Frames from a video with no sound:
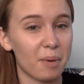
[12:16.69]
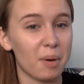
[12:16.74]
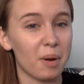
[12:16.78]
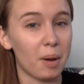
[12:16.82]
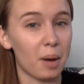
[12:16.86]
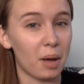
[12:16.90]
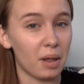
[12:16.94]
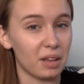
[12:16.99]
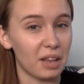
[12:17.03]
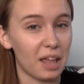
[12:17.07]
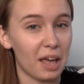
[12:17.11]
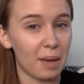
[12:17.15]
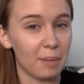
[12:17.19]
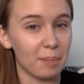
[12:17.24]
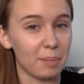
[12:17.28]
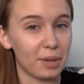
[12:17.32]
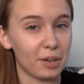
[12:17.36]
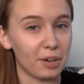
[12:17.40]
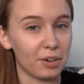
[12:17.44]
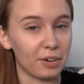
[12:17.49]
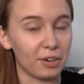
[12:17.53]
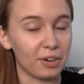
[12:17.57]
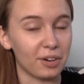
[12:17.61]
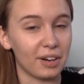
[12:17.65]
a lot
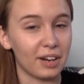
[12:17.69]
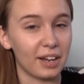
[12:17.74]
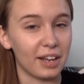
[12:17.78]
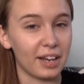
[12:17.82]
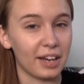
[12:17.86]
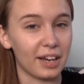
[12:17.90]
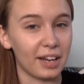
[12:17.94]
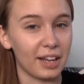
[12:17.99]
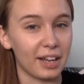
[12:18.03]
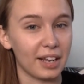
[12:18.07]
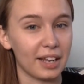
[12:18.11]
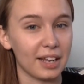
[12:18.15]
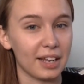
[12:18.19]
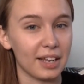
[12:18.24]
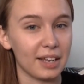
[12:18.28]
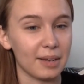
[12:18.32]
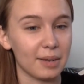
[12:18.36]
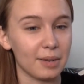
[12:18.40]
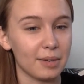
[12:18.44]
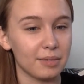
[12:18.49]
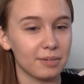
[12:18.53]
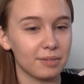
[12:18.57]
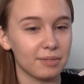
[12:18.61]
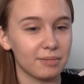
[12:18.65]
better, and I
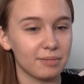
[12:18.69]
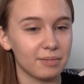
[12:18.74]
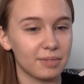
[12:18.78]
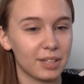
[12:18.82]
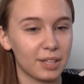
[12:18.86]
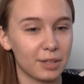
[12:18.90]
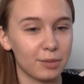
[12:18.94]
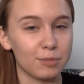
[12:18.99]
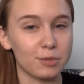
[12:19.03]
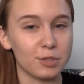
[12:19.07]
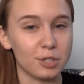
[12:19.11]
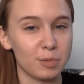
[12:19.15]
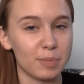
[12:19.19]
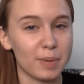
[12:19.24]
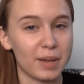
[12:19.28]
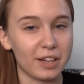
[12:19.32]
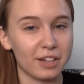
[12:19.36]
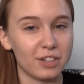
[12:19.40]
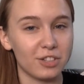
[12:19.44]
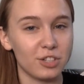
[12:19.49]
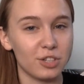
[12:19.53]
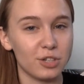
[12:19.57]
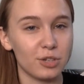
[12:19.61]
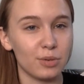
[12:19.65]
can
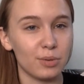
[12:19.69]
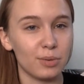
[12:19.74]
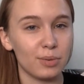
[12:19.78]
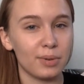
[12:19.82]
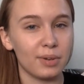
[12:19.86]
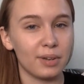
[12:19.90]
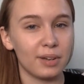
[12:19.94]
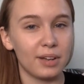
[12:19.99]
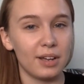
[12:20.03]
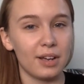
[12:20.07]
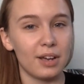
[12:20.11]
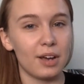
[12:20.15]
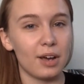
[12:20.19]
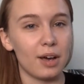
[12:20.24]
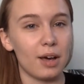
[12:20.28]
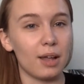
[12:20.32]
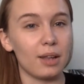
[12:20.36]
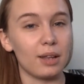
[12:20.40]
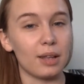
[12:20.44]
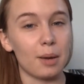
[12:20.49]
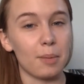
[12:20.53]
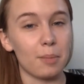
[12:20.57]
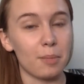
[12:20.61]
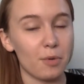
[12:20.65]
respect you a
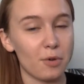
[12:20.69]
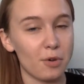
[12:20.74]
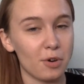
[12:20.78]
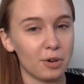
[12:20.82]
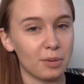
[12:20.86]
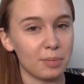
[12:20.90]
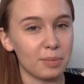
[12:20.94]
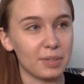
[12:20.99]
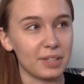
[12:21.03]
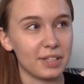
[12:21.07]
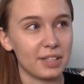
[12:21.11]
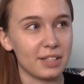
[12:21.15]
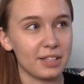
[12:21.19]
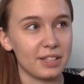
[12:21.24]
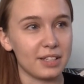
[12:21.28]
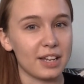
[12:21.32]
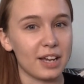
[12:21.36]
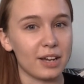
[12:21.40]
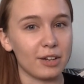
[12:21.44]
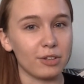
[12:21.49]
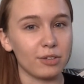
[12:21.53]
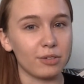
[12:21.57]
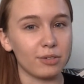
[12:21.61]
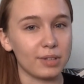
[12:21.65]
lot more because
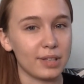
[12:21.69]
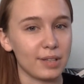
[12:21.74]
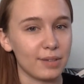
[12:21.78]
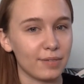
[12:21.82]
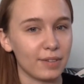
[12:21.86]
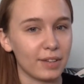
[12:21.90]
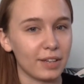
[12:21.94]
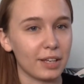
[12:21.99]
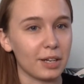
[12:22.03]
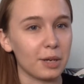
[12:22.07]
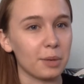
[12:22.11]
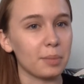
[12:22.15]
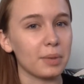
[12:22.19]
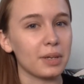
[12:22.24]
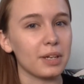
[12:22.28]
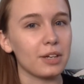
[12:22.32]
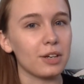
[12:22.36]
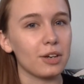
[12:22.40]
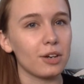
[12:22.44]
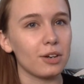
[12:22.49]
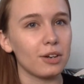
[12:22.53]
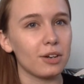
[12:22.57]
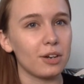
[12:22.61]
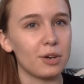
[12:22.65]
now you're leaving, and I'm like,
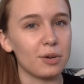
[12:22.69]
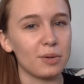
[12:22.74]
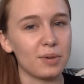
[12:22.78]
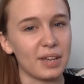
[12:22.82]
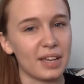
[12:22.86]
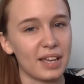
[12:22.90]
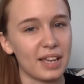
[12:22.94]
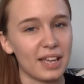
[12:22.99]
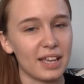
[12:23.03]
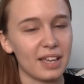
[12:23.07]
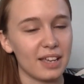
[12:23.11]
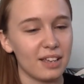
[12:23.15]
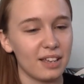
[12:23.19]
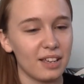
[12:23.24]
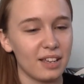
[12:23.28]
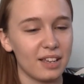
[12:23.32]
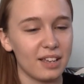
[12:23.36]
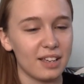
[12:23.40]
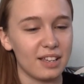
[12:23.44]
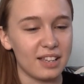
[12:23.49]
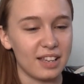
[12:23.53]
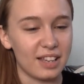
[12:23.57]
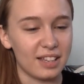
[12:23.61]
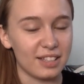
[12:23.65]
okay,
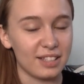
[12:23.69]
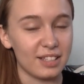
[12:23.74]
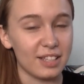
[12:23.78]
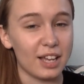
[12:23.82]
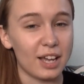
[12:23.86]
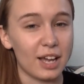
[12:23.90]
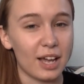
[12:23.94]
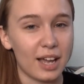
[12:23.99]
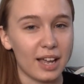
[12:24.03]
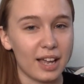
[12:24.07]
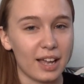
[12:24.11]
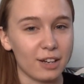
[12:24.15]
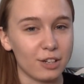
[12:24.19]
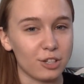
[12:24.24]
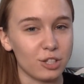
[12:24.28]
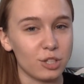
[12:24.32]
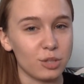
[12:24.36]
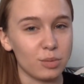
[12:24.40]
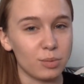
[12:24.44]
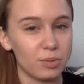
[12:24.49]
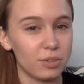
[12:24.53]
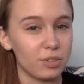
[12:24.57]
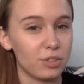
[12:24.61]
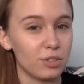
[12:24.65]
yes, I
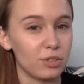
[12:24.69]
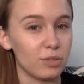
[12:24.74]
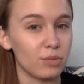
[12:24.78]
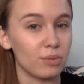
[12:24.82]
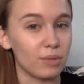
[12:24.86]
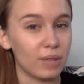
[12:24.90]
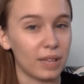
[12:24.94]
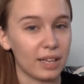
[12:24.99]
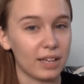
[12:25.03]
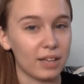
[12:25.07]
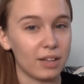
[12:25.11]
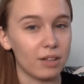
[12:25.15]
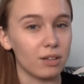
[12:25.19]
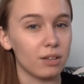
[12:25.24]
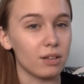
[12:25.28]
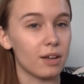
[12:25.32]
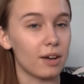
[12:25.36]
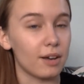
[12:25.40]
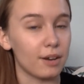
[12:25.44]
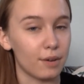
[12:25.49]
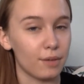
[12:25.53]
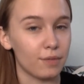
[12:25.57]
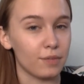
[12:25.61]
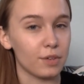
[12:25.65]
actually really do like a
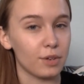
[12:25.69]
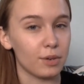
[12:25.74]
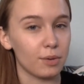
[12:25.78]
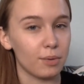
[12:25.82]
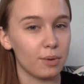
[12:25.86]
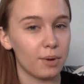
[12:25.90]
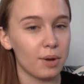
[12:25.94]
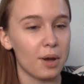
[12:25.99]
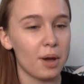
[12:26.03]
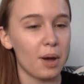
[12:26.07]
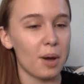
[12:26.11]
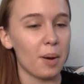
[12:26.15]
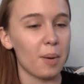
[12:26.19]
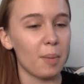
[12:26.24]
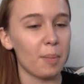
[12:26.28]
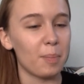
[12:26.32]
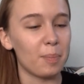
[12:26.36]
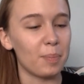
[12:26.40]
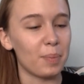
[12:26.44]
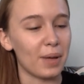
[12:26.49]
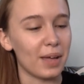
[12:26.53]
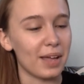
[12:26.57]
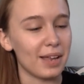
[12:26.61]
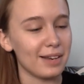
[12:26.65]
lot of you.
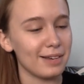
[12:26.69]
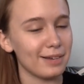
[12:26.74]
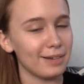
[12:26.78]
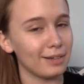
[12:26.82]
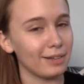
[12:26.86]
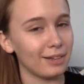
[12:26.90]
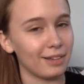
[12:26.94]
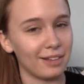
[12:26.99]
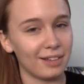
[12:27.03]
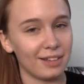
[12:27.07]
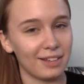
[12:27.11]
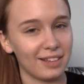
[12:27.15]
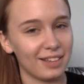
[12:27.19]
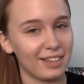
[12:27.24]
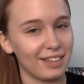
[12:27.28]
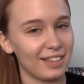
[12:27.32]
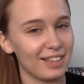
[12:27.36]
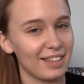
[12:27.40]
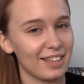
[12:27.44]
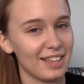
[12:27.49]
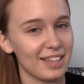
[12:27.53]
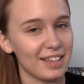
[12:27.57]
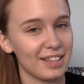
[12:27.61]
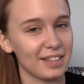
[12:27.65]
But
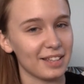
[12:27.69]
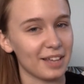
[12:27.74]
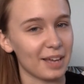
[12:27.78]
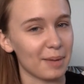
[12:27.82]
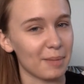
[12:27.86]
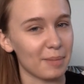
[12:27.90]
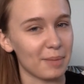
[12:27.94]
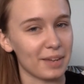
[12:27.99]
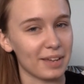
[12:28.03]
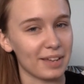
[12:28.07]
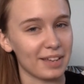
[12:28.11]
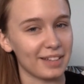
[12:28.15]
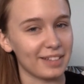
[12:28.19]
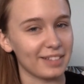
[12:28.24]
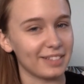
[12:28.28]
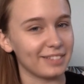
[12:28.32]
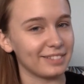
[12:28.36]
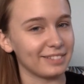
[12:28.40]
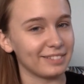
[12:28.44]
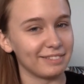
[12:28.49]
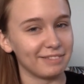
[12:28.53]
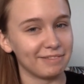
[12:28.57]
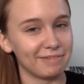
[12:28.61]
Eli, man,